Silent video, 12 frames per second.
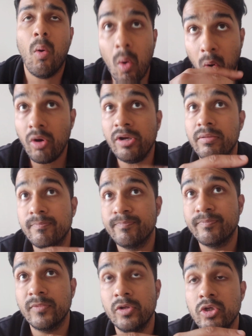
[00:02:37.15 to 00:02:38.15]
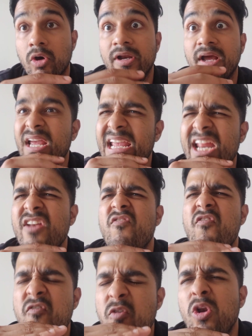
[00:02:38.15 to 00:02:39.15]
Or you're
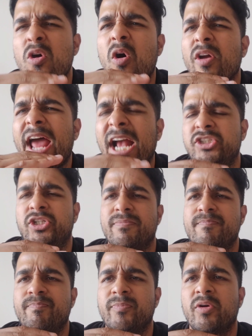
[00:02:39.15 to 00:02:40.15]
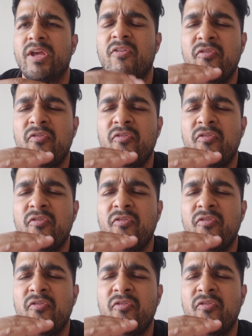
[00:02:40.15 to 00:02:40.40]
in full on action, okay?